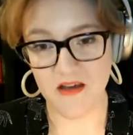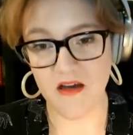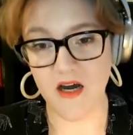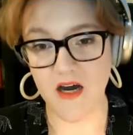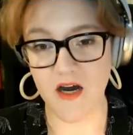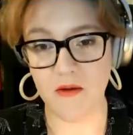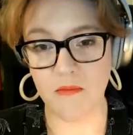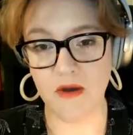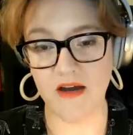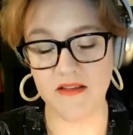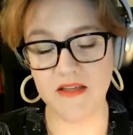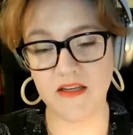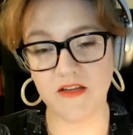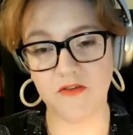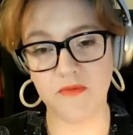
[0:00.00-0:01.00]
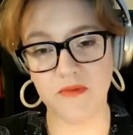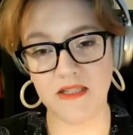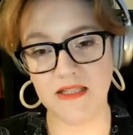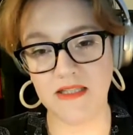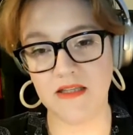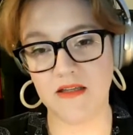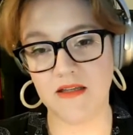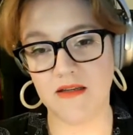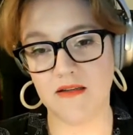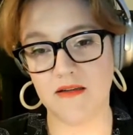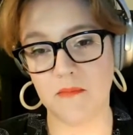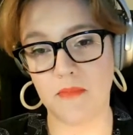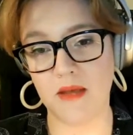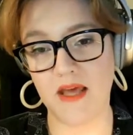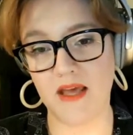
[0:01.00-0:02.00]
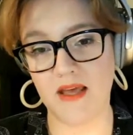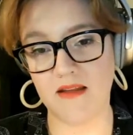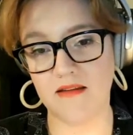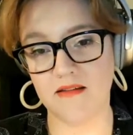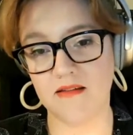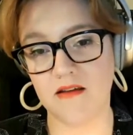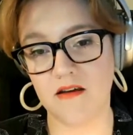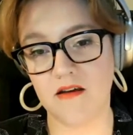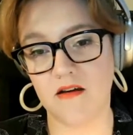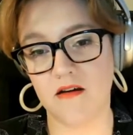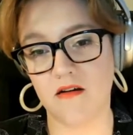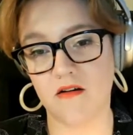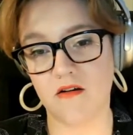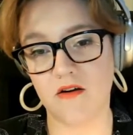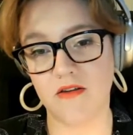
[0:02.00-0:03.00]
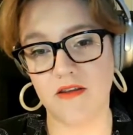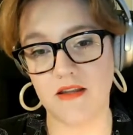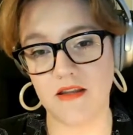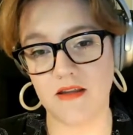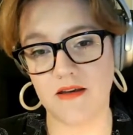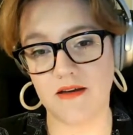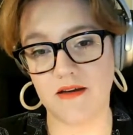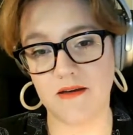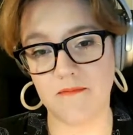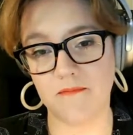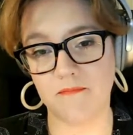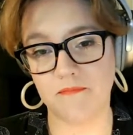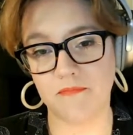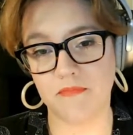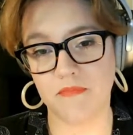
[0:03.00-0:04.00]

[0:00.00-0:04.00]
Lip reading: I think that's really going to depend on the